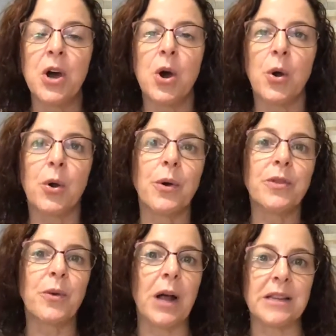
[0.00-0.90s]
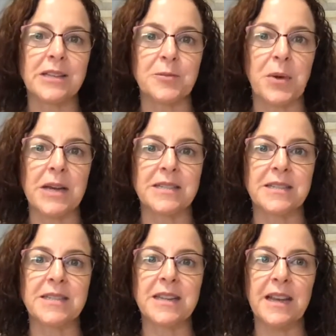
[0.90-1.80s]
or going through AliExpress
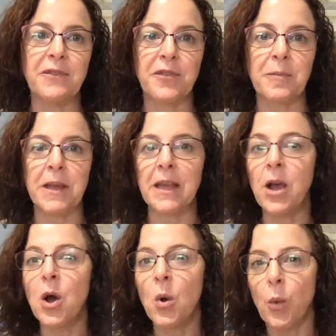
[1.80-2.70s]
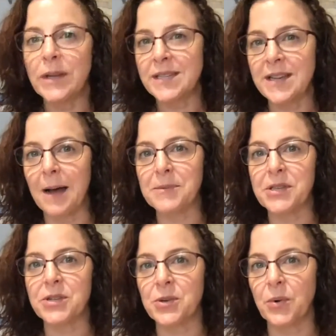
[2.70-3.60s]
and seeing for me what stops
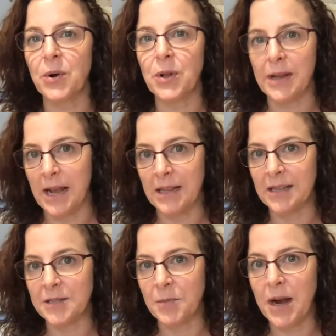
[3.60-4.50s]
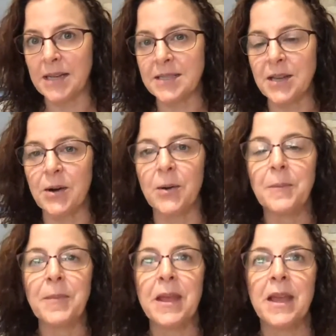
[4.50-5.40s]
the scroll on AliExpress. So
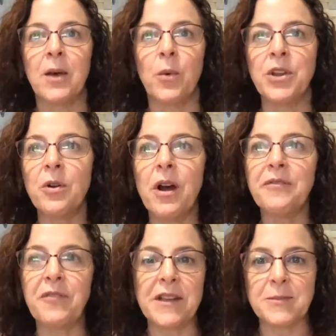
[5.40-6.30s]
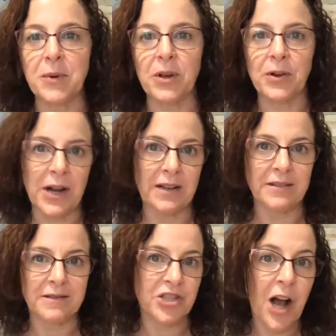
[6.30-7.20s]
when you're on Facebook, you're not
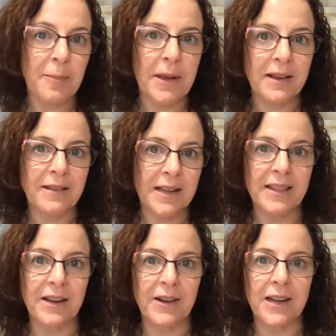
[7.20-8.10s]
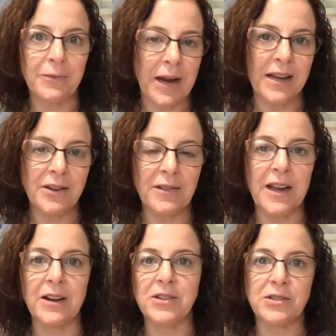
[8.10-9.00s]
shopping in theory, right? You're
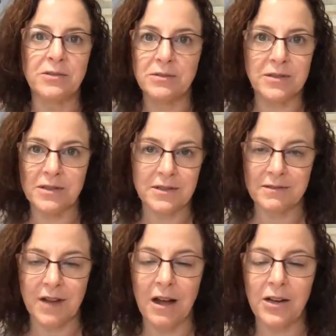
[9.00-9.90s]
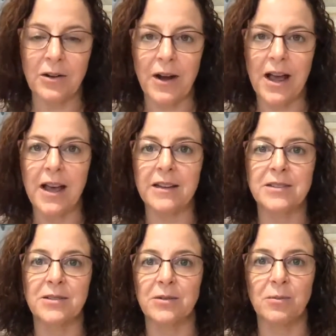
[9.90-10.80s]
there to stalk your
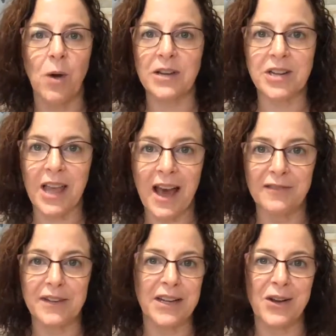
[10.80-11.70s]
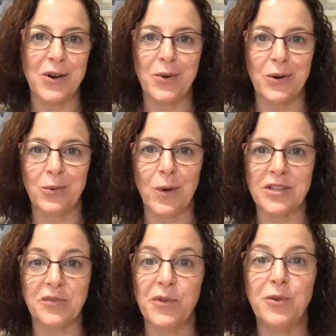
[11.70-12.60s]
ex or watch a cat video or
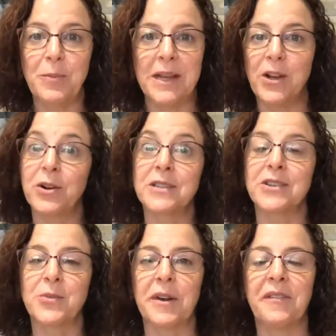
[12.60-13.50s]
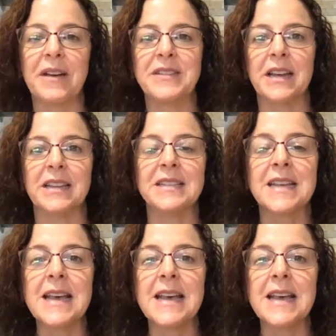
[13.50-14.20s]
watch food being cooked in 25 seconds.